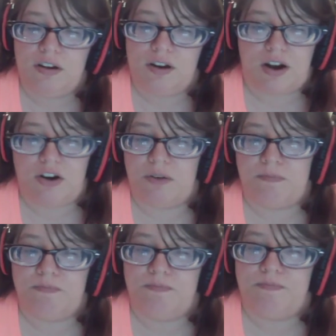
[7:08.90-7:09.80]
I don't know.
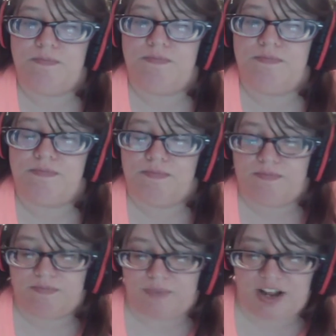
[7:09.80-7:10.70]

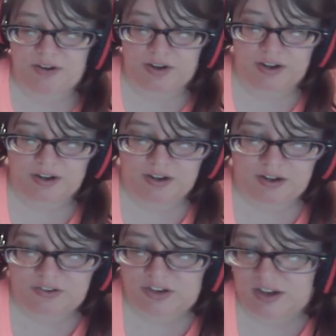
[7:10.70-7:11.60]
Anyway, I'll see you